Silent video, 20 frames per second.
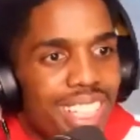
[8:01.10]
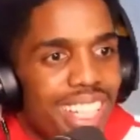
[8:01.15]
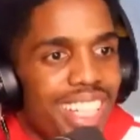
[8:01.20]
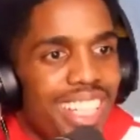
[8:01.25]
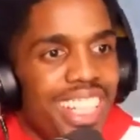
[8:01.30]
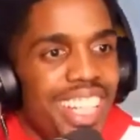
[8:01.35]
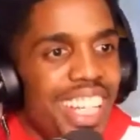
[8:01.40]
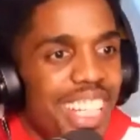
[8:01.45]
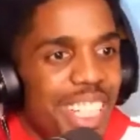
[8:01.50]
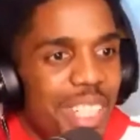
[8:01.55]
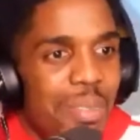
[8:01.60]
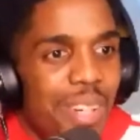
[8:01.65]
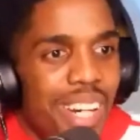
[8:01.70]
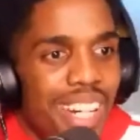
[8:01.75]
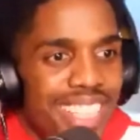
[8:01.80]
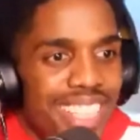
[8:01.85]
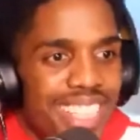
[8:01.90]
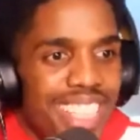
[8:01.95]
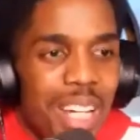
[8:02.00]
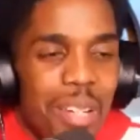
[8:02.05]

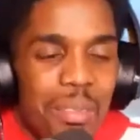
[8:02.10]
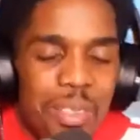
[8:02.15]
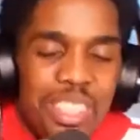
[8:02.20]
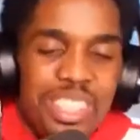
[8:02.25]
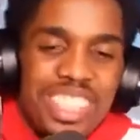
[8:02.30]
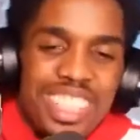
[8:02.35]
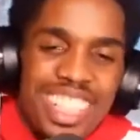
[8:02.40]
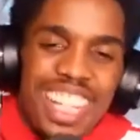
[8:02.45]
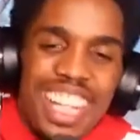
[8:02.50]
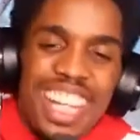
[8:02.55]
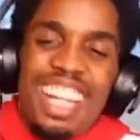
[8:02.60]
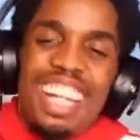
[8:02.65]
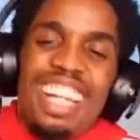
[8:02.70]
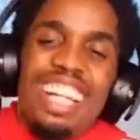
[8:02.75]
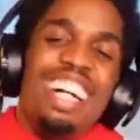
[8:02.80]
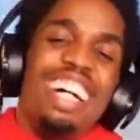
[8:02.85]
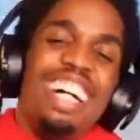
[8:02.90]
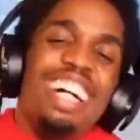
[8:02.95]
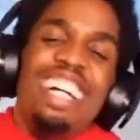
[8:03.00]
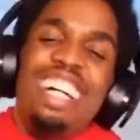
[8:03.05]
anybody's hopping on
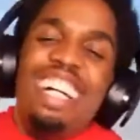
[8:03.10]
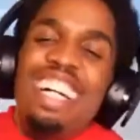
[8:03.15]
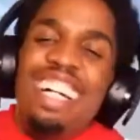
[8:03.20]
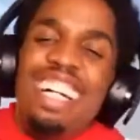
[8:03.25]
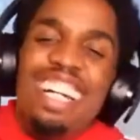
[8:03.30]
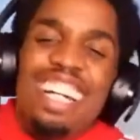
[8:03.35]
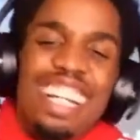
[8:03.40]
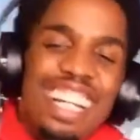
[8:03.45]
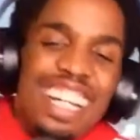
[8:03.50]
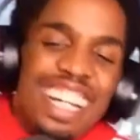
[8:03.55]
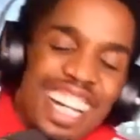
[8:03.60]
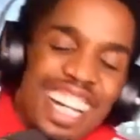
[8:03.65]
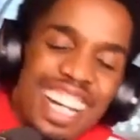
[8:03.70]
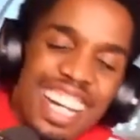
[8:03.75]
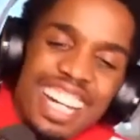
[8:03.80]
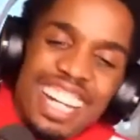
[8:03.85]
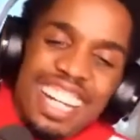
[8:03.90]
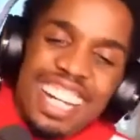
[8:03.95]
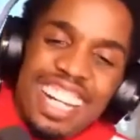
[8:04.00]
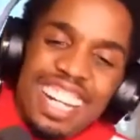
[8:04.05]
that."
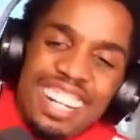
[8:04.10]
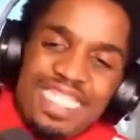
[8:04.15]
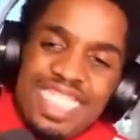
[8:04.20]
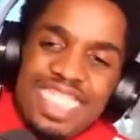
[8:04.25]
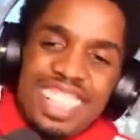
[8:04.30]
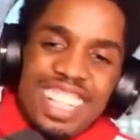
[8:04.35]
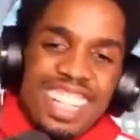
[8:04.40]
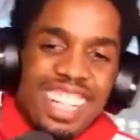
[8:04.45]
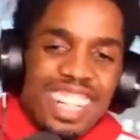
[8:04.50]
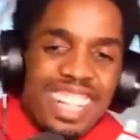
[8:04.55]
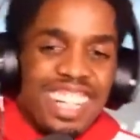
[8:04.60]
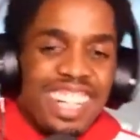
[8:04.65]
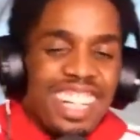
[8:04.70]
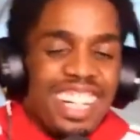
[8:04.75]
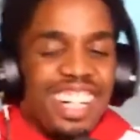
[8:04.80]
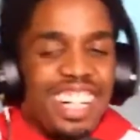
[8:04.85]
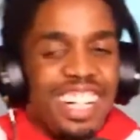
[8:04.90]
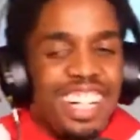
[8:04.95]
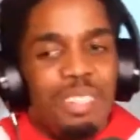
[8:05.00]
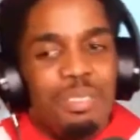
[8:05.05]
and I was like,
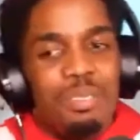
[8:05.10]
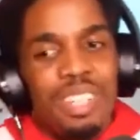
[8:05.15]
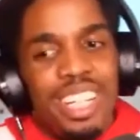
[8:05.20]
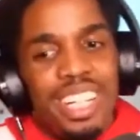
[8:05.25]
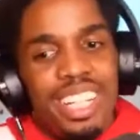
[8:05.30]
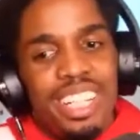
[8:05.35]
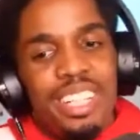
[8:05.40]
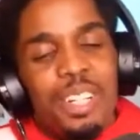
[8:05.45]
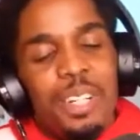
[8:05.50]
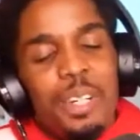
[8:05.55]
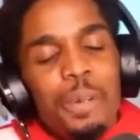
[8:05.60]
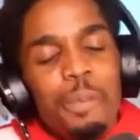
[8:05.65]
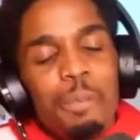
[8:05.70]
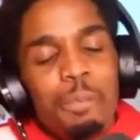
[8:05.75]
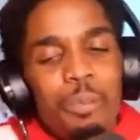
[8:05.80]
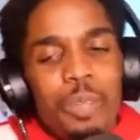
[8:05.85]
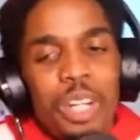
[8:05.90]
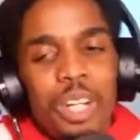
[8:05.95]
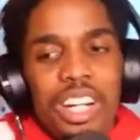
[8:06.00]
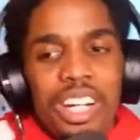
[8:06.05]
"Oh, man.
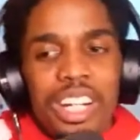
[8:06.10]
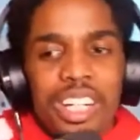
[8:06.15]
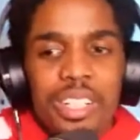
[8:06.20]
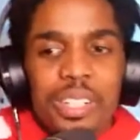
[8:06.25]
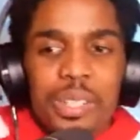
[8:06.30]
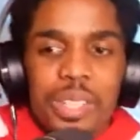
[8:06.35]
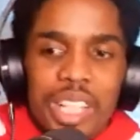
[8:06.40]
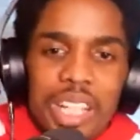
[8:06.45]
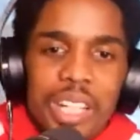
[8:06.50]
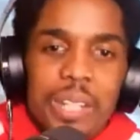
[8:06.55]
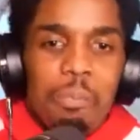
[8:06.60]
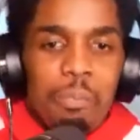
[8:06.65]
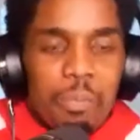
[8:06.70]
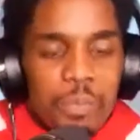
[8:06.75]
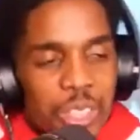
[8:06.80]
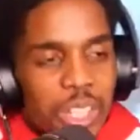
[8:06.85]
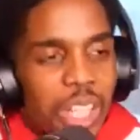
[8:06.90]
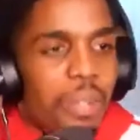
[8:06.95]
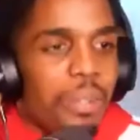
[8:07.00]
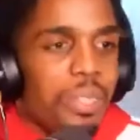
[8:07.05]
All right, okay."
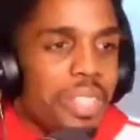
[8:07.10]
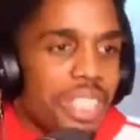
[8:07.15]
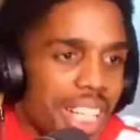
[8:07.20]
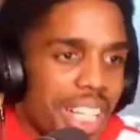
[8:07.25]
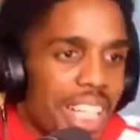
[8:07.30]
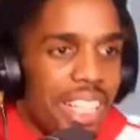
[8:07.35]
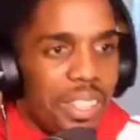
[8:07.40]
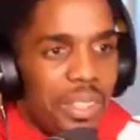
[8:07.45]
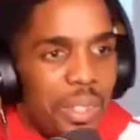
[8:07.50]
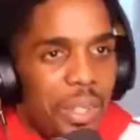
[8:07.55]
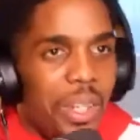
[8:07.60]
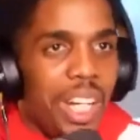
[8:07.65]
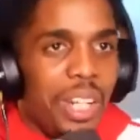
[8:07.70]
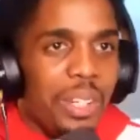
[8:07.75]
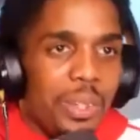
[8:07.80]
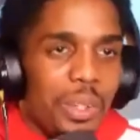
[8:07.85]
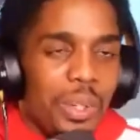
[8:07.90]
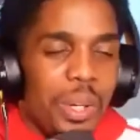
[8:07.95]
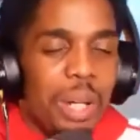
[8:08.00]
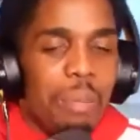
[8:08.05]
So I was like, "You know, I don't
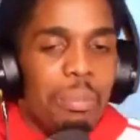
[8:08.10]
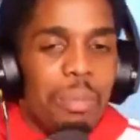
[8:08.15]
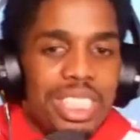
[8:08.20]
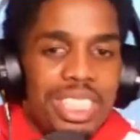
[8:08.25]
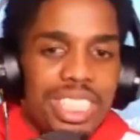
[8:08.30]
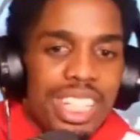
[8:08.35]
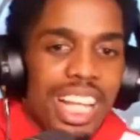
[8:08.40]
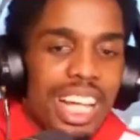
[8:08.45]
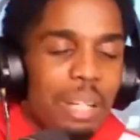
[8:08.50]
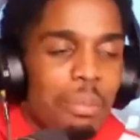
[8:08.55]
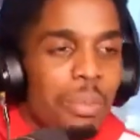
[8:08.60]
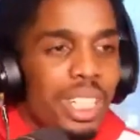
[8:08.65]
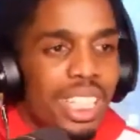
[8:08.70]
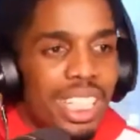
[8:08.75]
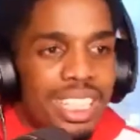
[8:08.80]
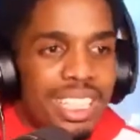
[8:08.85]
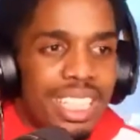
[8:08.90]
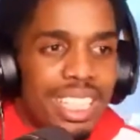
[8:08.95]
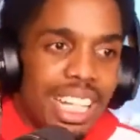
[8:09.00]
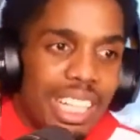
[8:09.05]
know how much a lot of money
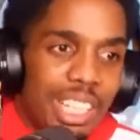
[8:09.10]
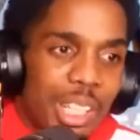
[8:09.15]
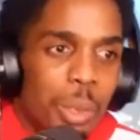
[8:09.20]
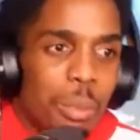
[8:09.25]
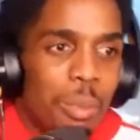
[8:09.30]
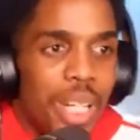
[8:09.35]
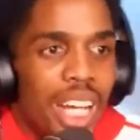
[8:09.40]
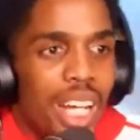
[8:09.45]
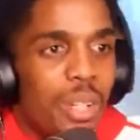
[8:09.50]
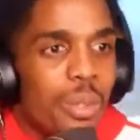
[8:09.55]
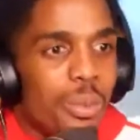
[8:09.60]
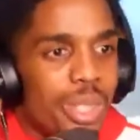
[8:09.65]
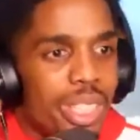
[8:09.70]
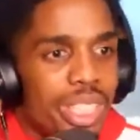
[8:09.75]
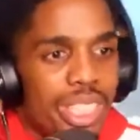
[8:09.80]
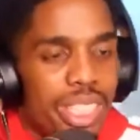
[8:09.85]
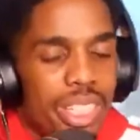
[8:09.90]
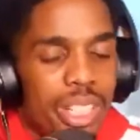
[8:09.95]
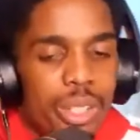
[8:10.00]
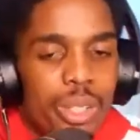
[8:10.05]
is. I know, but I don't really
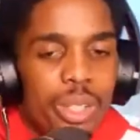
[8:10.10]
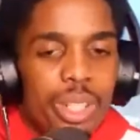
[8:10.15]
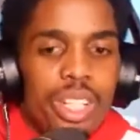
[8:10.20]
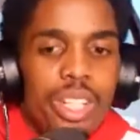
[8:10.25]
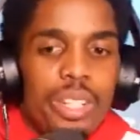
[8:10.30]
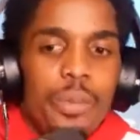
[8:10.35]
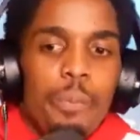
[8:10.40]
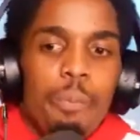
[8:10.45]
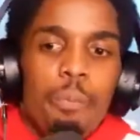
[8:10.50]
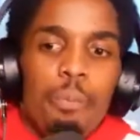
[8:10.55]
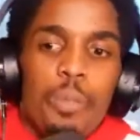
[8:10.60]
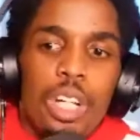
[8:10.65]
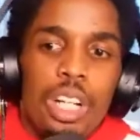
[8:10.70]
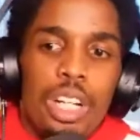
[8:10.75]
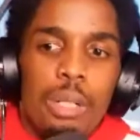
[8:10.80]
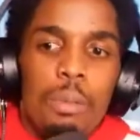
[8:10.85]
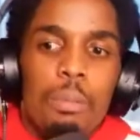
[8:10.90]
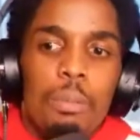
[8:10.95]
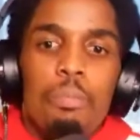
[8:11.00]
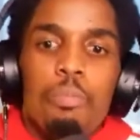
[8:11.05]
know."
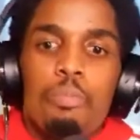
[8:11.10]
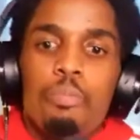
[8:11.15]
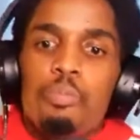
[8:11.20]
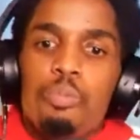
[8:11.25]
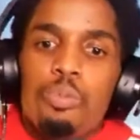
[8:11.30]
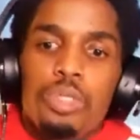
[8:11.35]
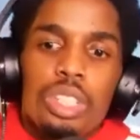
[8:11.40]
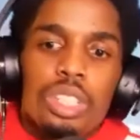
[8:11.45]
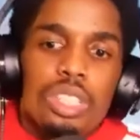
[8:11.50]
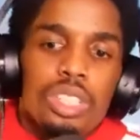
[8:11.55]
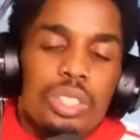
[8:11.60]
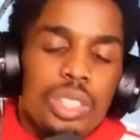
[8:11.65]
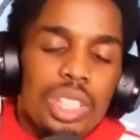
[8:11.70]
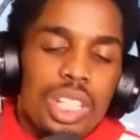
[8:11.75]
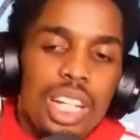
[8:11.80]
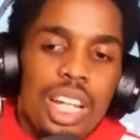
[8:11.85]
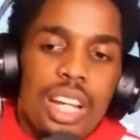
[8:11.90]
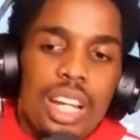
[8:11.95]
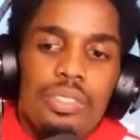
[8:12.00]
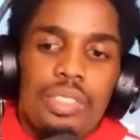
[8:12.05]
Um, so then
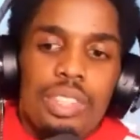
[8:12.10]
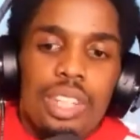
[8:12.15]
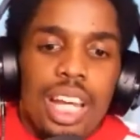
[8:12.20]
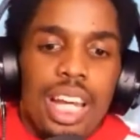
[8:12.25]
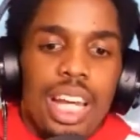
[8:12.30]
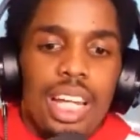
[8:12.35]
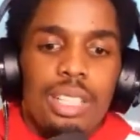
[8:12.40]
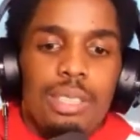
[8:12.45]
after that,